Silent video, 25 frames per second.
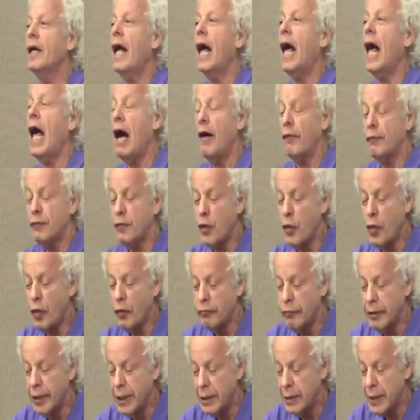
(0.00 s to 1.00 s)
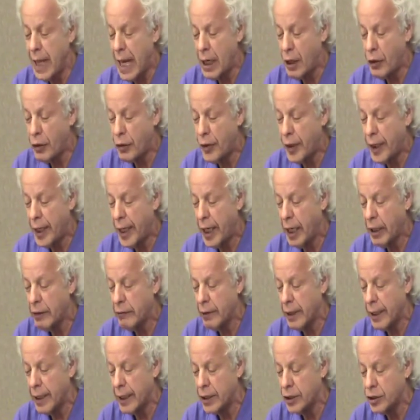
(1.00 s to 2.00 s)
After 3 lengthy
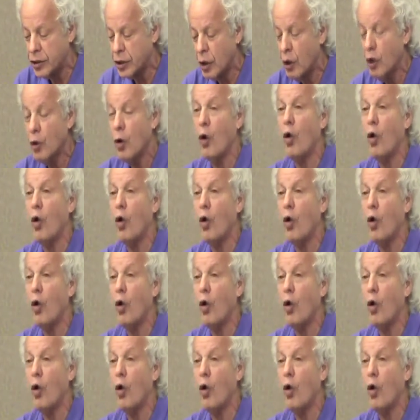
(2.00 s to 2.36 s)
hearings,